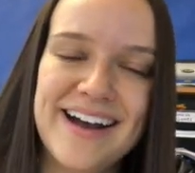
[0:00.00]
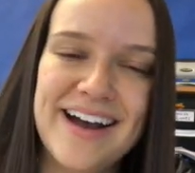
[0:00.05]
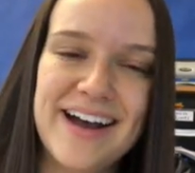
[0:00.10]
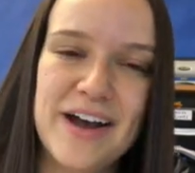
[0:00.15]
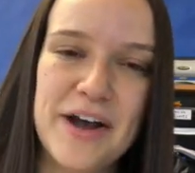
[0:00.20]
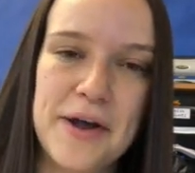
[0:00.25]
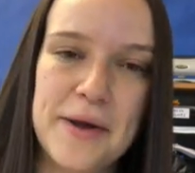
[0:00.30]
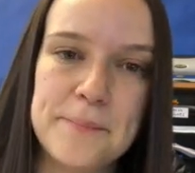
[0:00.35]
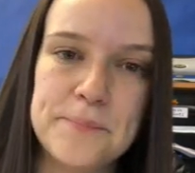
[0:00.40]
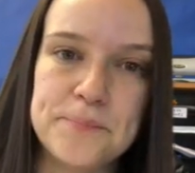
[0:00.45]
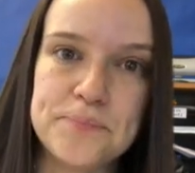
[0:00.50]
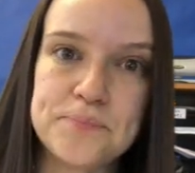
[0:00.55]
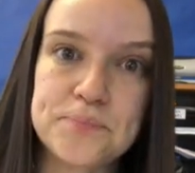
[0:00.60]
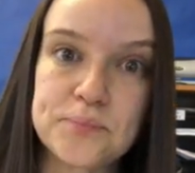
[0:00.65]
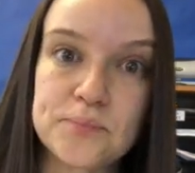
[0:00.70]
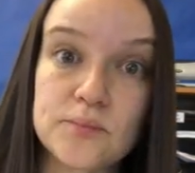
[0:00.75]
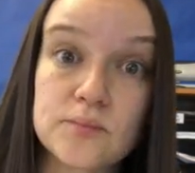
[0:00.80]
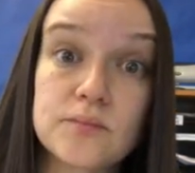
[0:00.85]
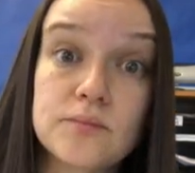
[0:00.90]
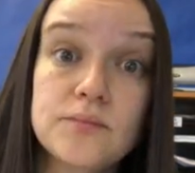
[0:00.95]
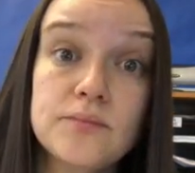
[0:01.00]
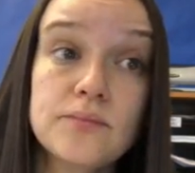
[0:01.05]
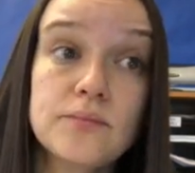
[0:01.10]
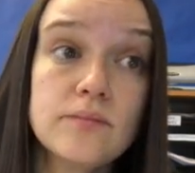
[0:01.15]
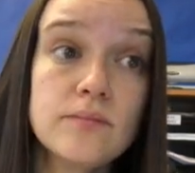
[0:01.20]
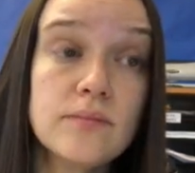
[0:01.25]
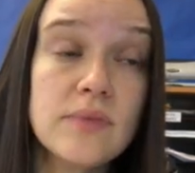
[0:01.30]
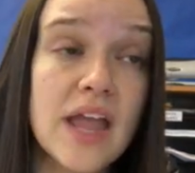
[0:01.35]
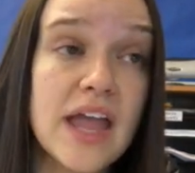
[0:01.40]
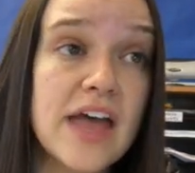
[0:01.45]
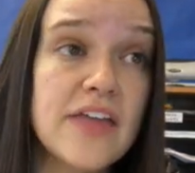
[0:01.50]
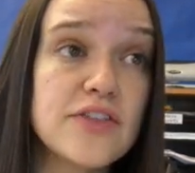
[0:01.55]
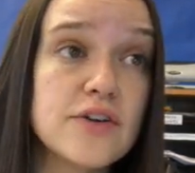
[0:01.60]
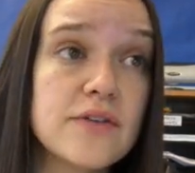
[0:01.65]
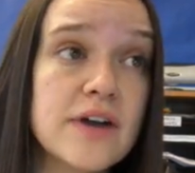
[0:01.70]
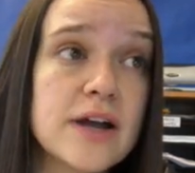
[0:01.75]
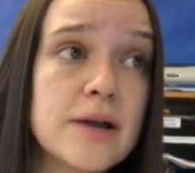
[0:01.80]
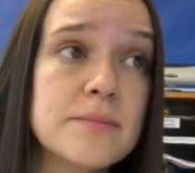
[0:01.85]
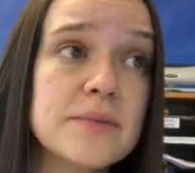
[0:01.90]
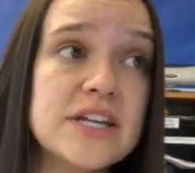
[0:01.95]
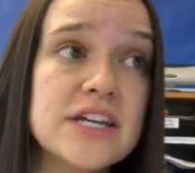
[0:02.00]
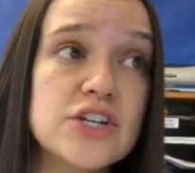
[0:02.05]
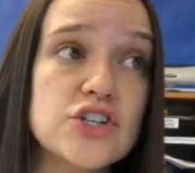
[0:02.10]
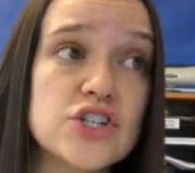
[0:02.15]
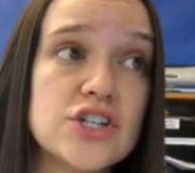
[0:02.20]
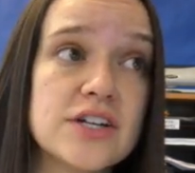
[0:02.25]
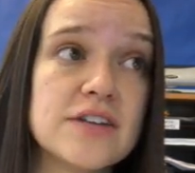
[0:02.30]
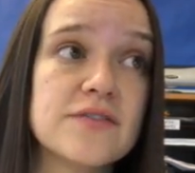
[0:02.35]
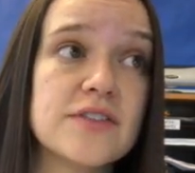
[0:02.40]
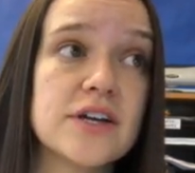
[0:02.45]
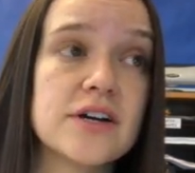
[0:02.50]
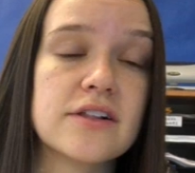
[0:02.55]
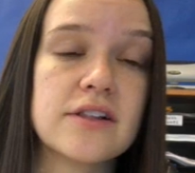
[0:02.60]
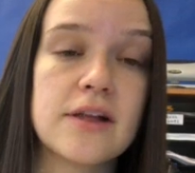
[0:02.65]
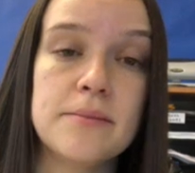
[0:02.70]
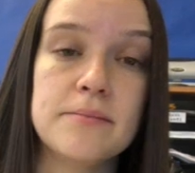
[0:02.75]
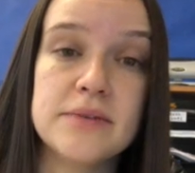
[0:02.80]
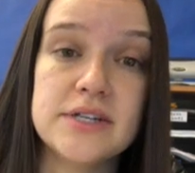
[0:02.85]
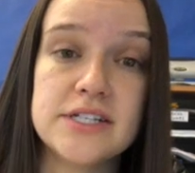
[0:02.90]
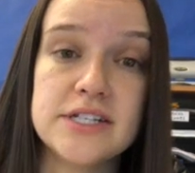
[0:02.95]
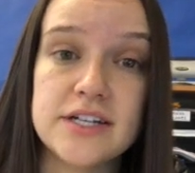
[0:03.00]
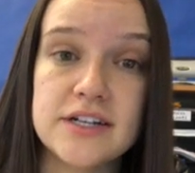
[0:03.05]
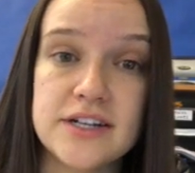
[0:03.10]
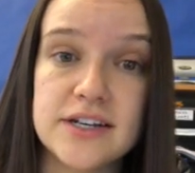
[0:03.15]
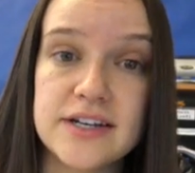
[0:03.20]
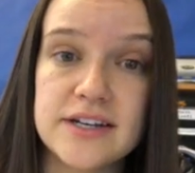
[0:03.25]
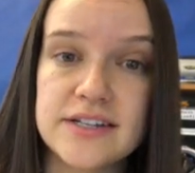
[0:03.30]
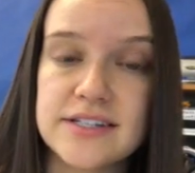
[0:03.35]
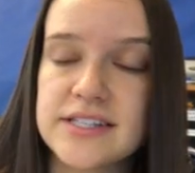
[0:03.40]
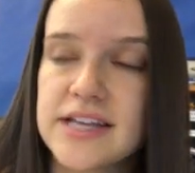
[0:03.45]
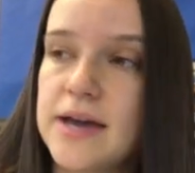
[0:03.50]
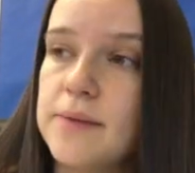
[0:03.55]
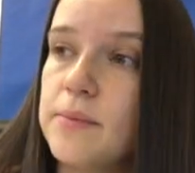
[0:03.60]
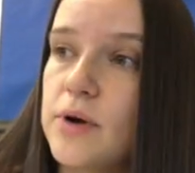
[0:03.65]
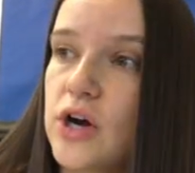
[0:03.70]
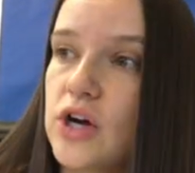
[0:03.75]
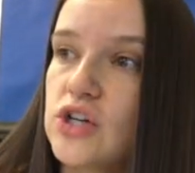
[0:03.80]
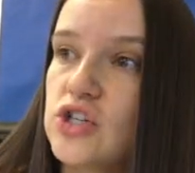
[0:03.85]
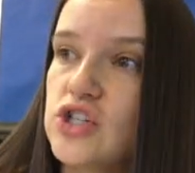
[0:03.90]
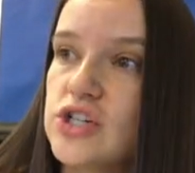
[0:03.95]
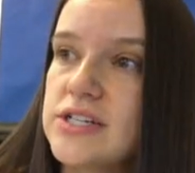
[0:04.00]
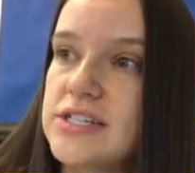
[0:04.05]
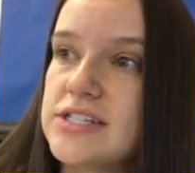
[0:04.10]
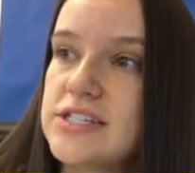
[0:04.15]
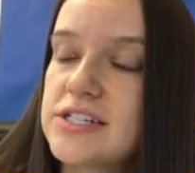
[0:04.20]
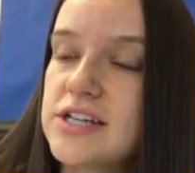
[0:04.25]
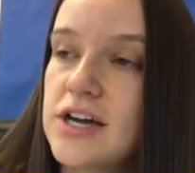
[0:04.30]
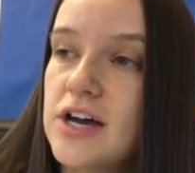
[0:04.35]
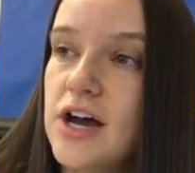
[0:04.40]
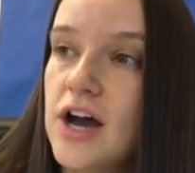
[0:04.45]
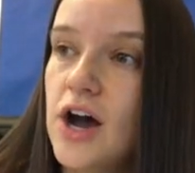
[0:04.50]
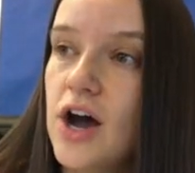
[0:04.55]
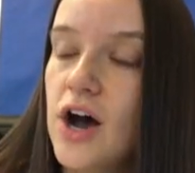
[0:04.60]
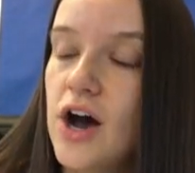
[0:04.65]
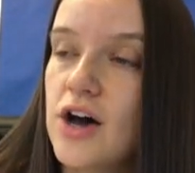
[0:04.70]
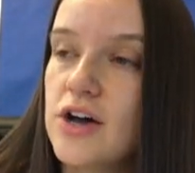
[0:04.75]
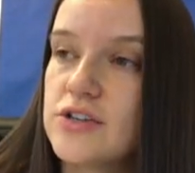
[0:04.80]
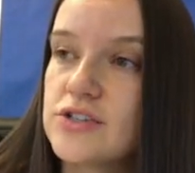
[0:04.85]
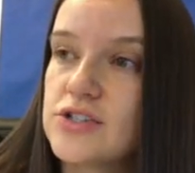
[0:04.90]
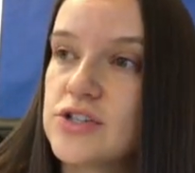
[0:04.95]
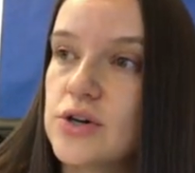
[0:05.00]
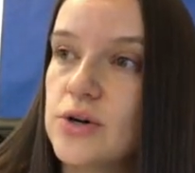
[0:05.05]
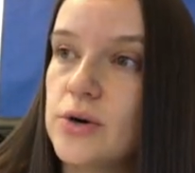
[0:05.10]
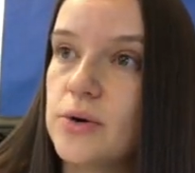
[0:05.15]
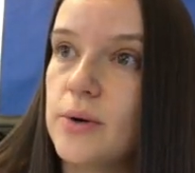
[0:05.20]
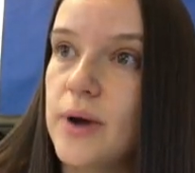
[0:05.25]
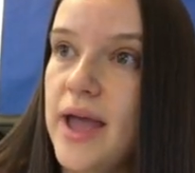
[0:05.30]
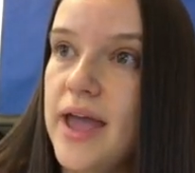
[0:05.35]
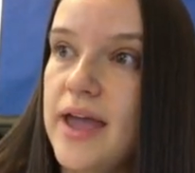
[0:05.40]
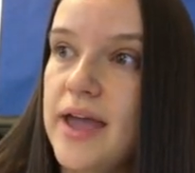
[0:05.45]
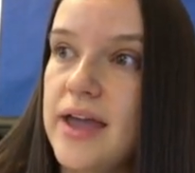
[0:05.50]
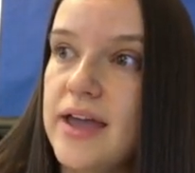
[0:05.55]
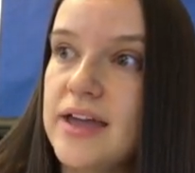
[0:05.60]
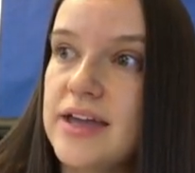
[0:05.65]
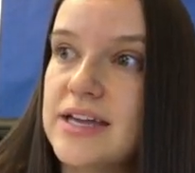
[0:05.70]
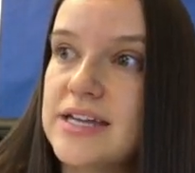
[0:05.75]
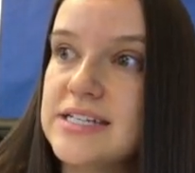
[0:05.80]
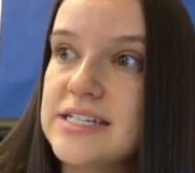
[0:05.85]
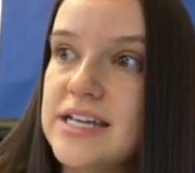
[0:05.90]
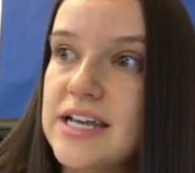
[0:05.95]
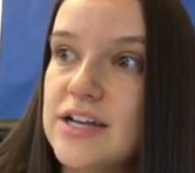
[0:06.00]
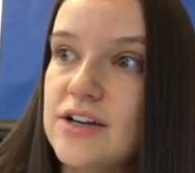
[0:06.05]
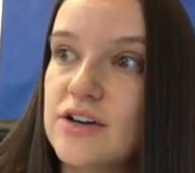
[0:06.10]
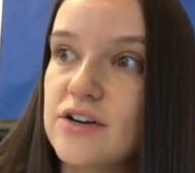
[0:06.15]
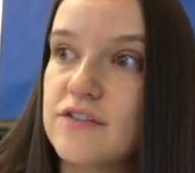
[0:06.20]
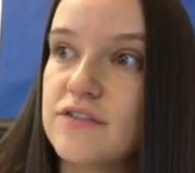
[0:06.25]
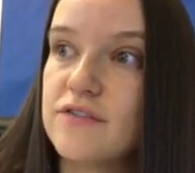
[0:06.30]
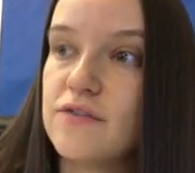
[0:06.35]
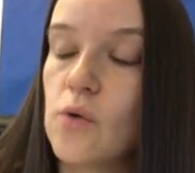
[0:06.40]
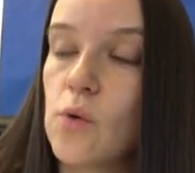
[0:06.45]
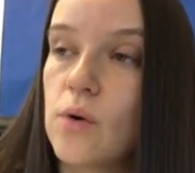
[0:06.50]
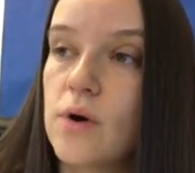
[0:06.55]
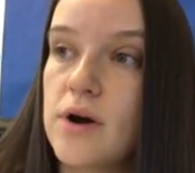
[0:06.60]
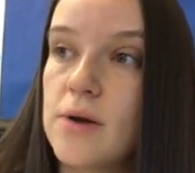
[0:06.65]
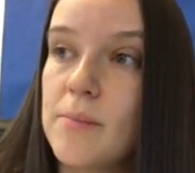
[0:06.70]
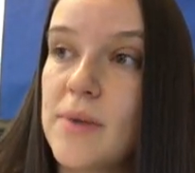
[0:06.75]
At the recommendation of the club materials, I purchased also a container for